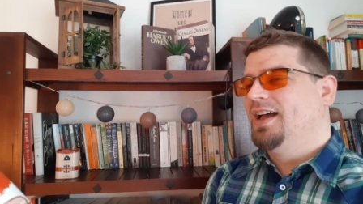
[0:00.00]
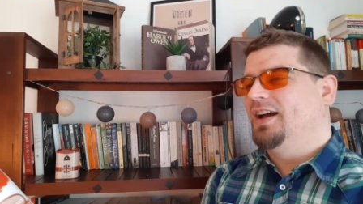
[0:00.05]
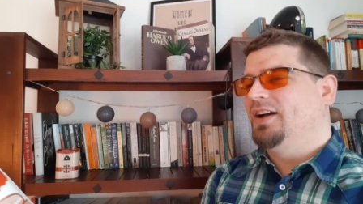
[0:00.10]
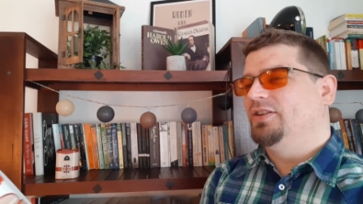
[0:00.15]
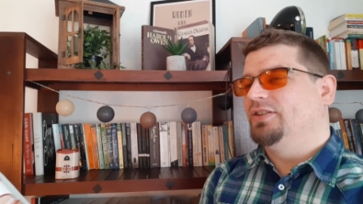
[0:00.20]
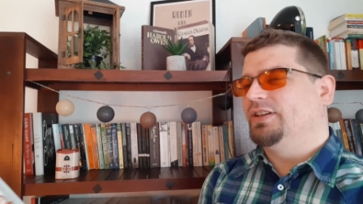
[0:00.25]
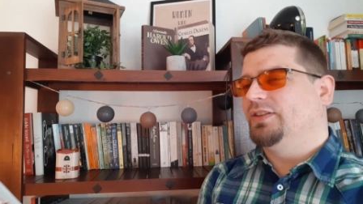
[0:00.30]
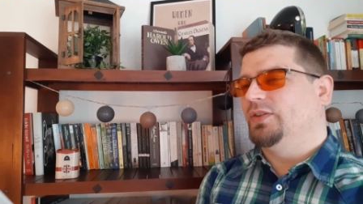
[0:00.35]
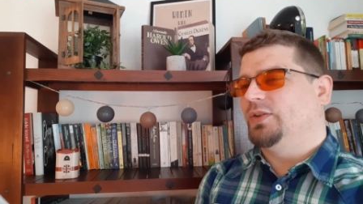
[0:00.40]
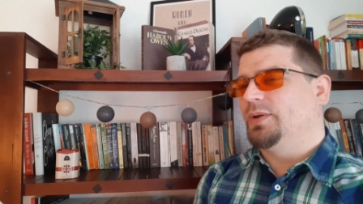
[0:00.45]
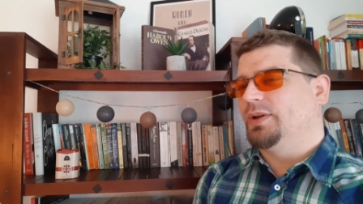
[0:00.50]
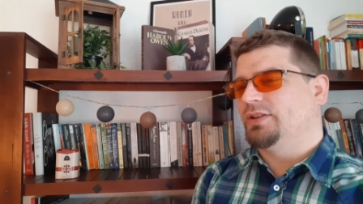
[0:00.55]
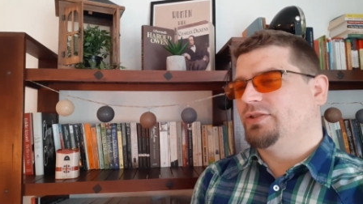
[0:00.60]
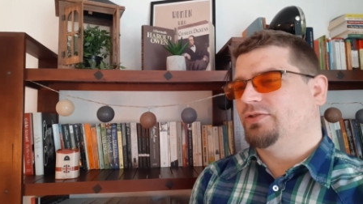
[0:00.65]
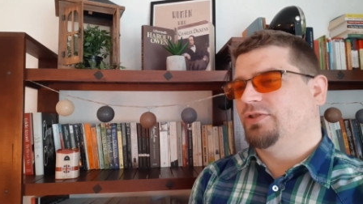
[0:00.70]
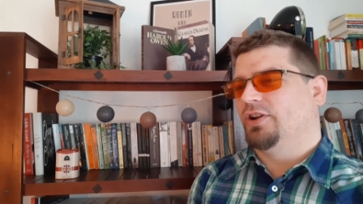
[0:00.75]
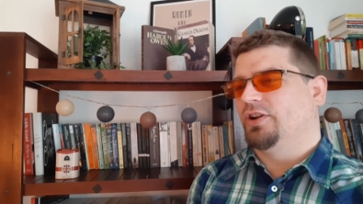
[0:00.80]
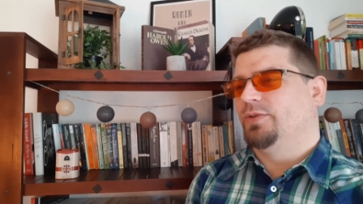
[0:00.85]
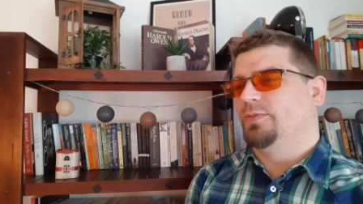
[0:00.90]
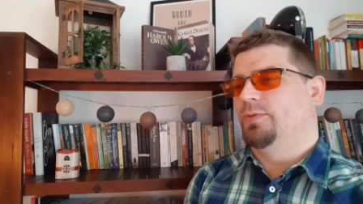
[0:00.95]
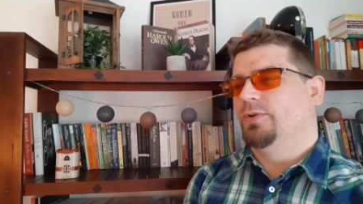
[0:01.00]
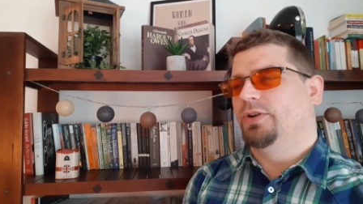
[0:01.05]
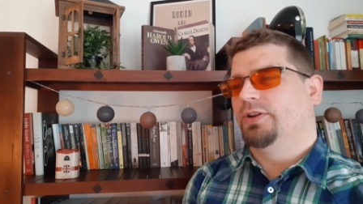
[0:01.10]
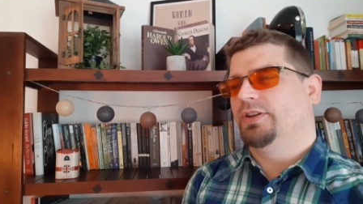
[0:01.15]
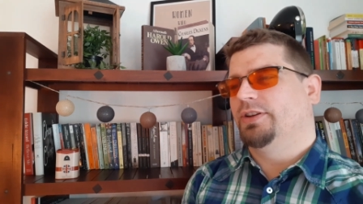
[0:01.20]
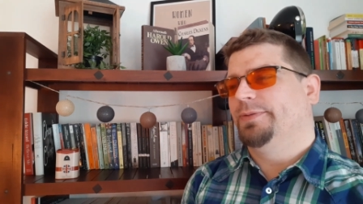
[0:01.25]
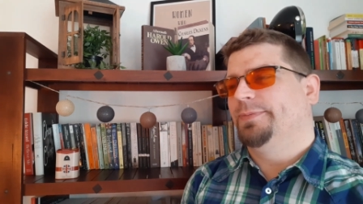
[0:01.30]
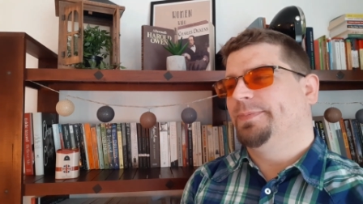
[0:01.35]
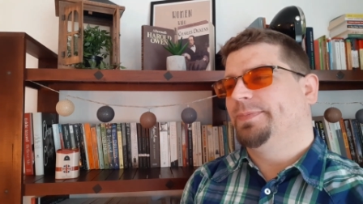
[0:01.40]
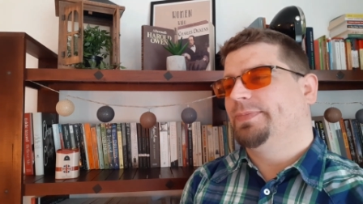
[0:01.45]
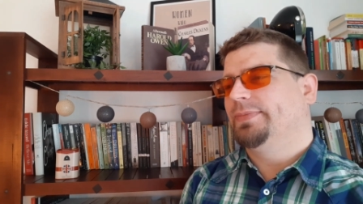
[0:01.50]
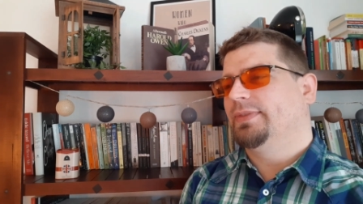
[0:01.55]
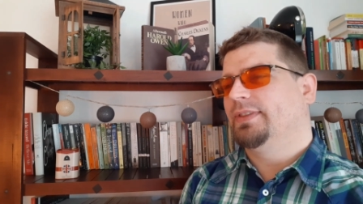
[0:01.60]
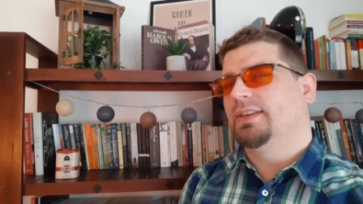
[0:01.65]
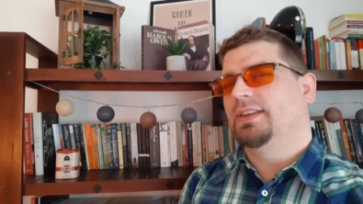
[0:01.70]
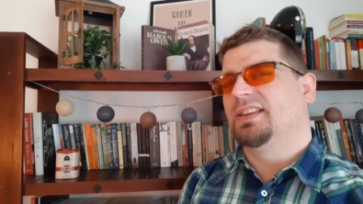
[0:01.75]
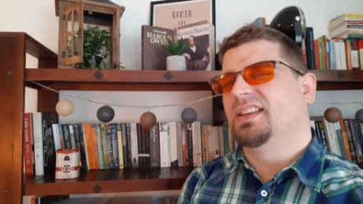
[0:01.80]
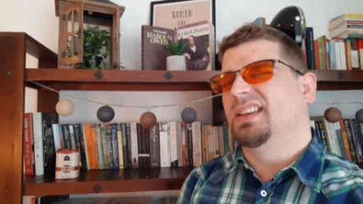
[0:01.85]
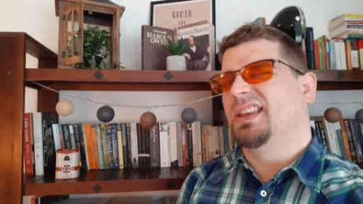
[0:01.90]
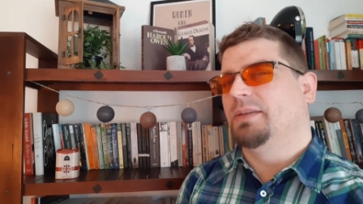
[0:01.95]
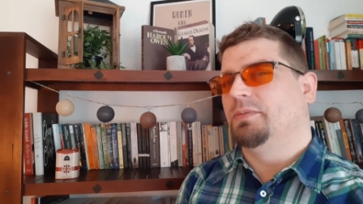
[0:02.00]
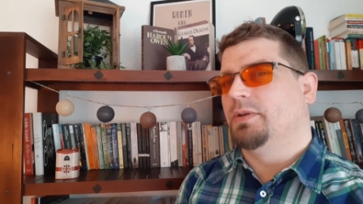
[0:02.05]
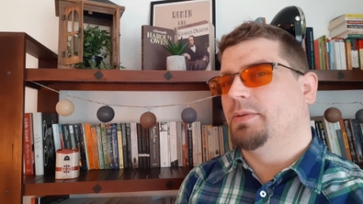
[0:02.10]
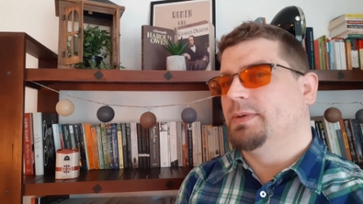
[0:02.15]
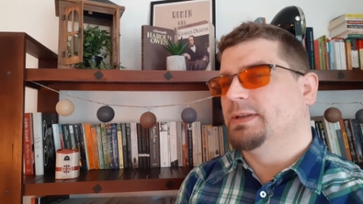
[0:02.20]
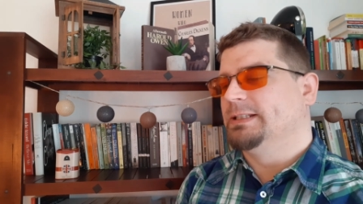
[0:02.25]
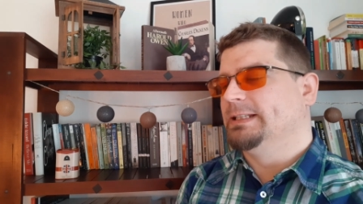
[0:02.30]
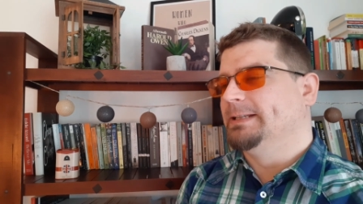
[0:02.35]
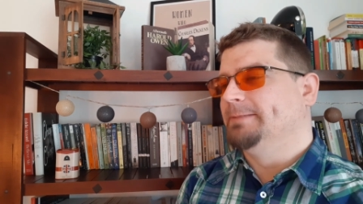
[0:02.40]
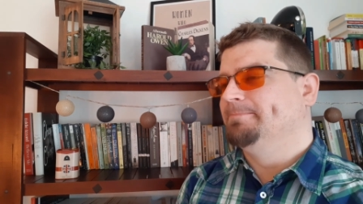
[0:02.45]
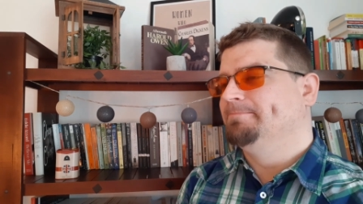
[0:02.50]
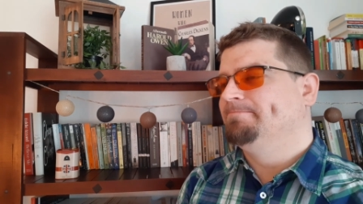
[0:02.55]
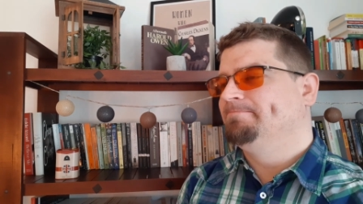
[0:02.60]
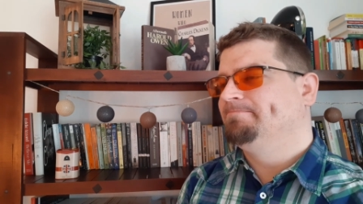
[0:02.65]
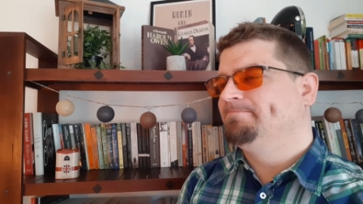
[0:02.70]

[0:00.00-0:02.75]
I'll give you extra homework. Keep you busy.